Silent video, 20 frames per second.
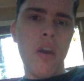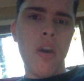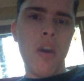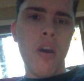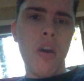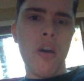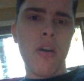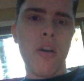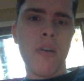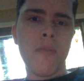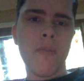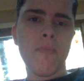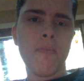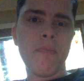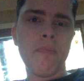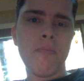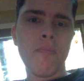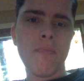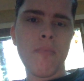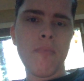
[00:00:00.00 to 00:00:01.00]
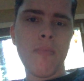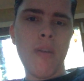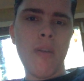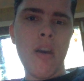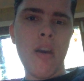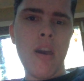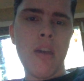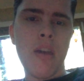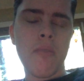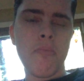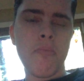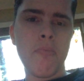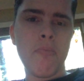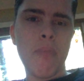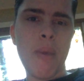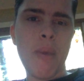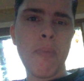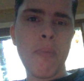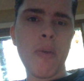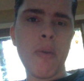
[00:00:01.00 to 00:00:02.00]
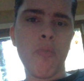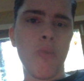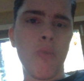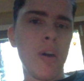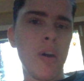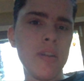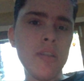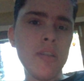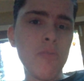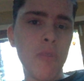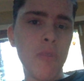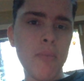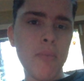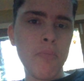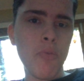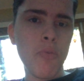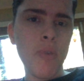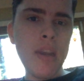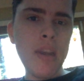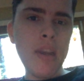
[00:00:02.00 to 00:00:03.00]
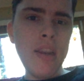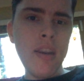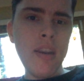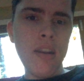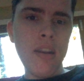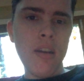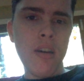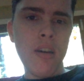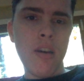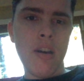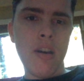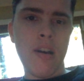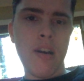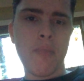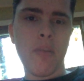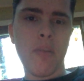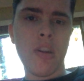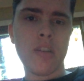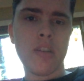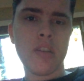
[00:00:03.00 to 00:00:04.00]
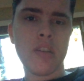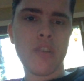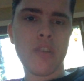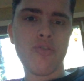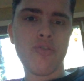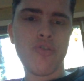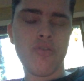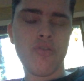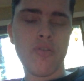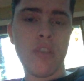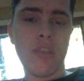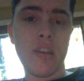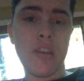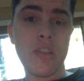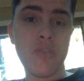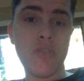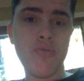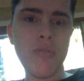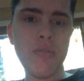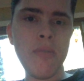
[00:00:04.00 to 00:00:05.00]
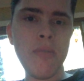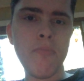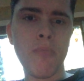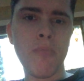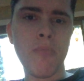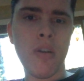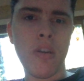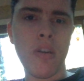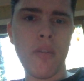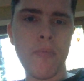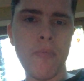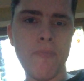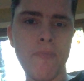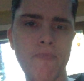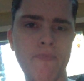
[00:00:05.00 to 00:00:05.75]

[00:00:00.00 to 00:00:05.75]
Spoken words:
And maybe it was at one point. I'm not exactly sure on the history, but